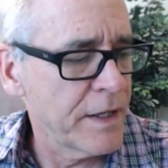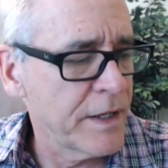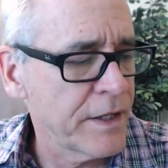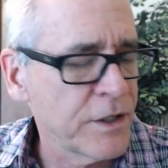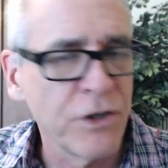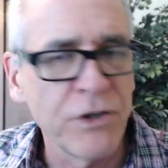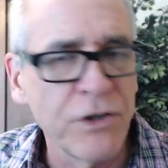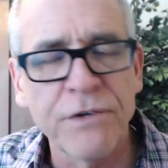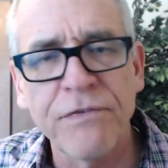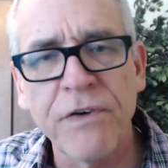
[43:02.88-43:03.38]

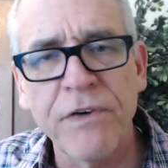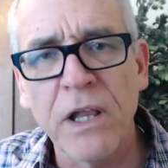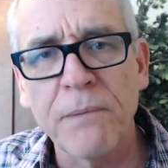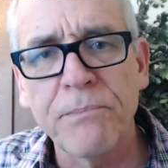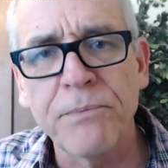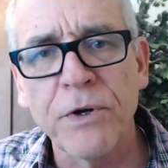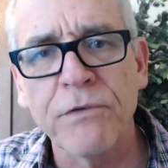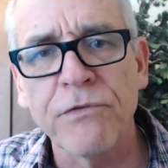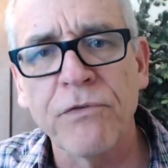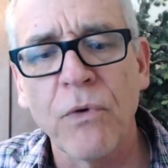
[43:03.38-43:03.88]
you
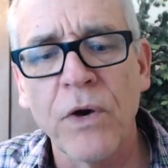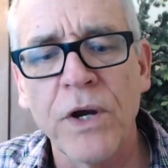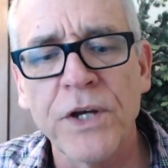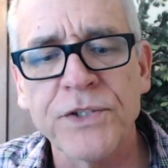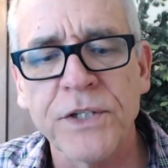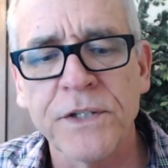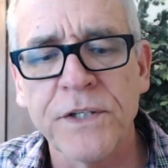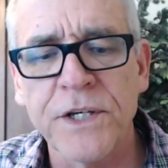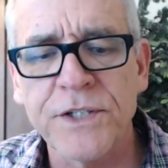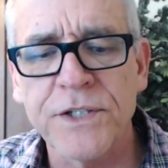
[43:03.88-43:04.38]
develop your
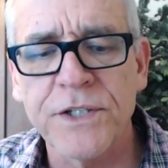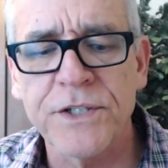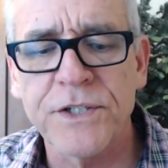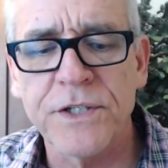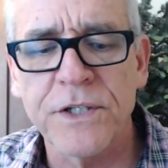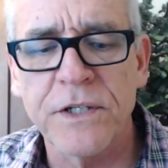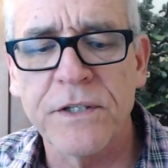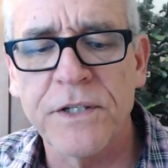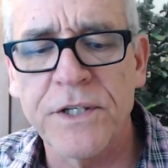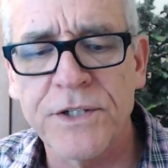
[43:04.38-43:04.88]
voice, and this is
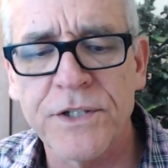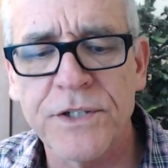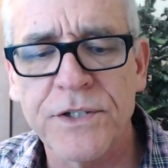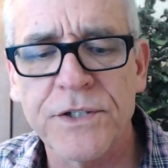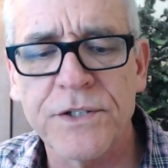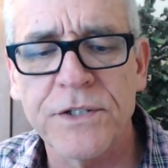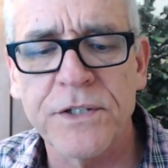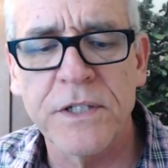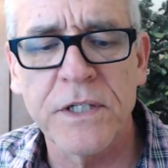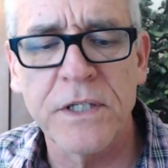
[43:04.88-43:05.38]
the, this
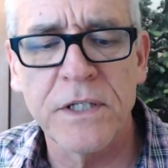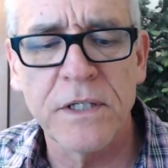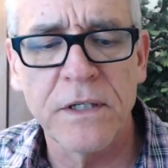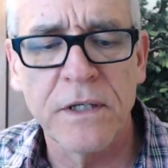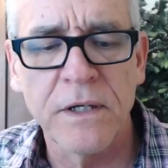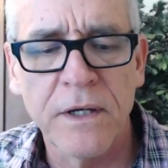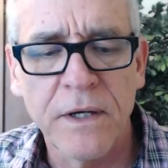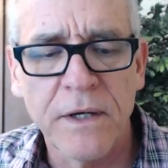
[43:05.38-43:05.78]
is the